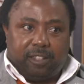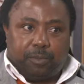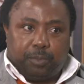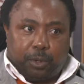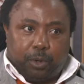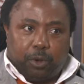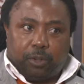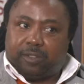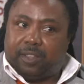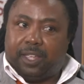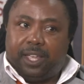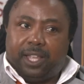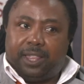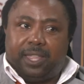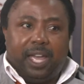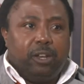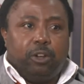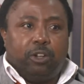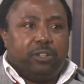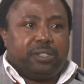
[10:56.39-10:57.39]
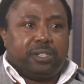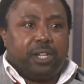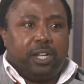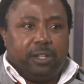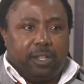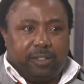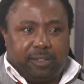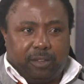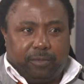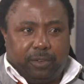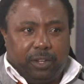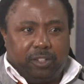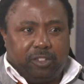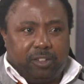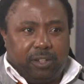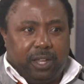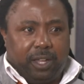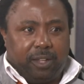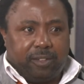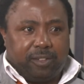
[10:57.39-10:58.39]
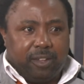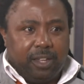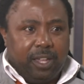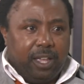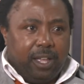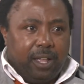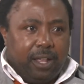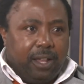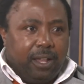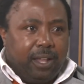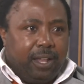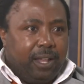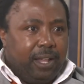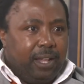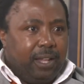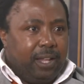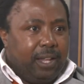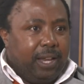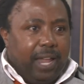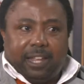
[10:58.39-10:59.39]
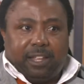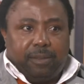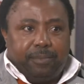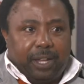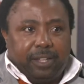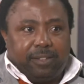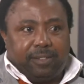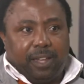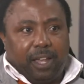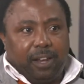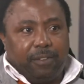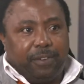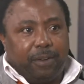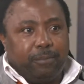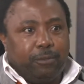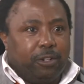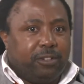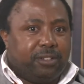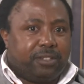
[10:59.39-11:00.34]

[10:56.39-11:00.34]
because they are not trained as civil engineers. Like myself, I'm not